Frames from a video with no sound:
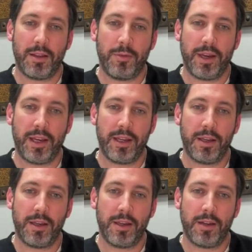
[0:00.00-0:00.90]
that way
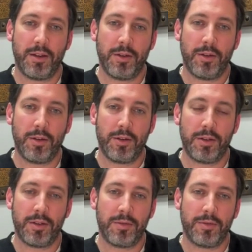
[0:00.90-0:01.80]

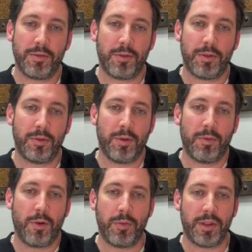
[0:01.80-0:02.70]
for in
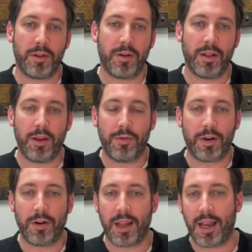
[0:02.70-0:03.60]
one moment
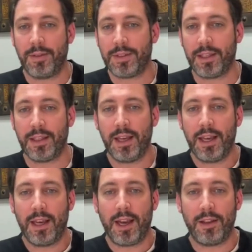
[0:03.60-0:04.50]
of our lives, and
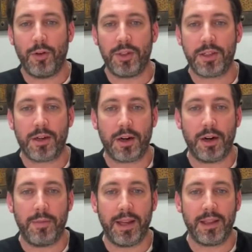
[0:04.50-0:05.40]
I know it's
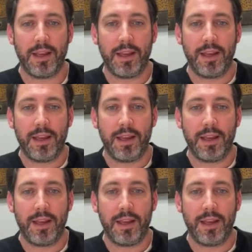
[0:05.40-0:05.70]
hard, but